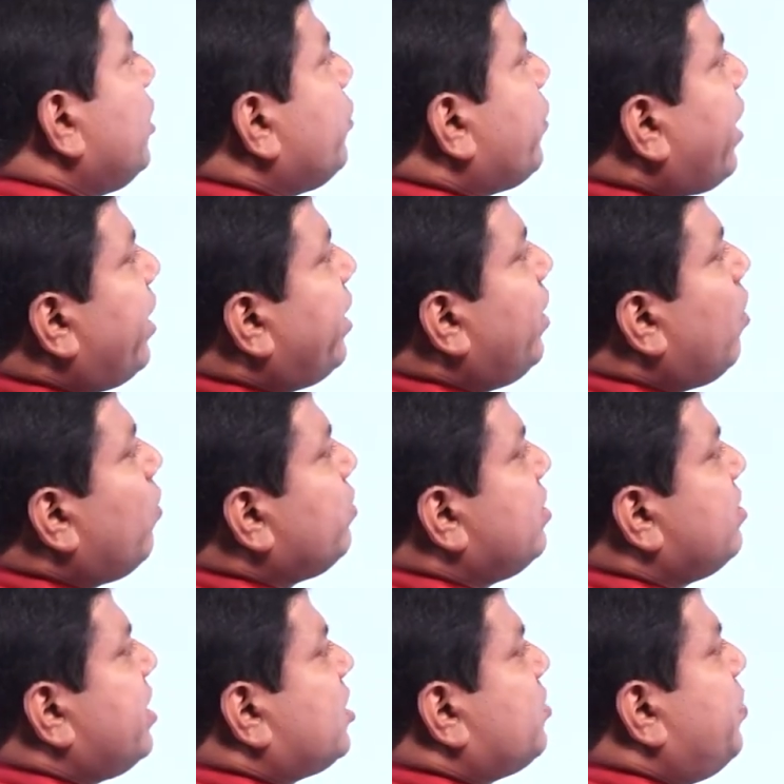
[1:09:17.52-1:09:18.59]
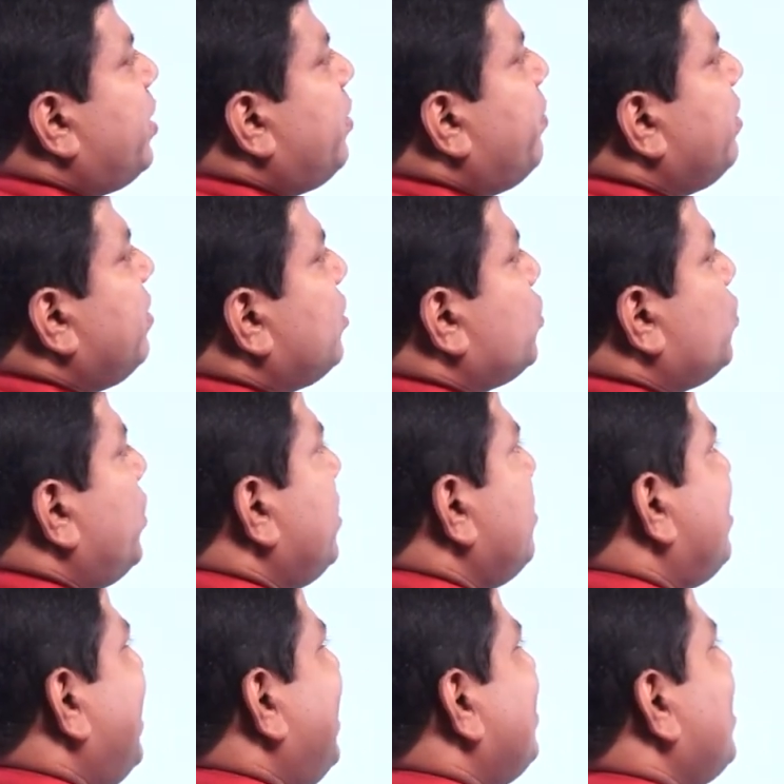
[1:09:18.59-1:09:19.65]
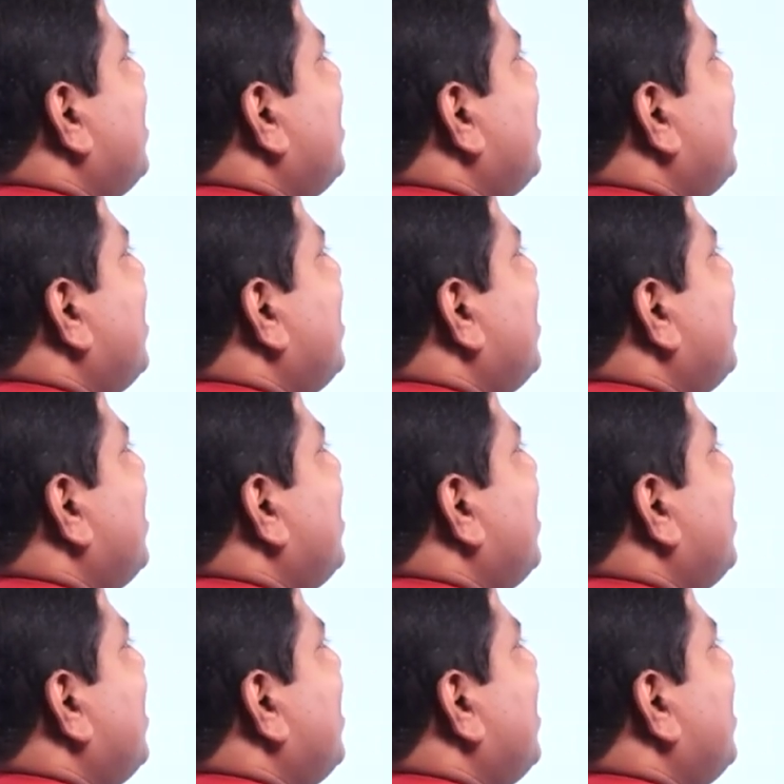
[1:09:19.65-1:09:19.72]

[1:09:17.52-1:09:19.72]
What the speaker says: to carry out this experiment, the student says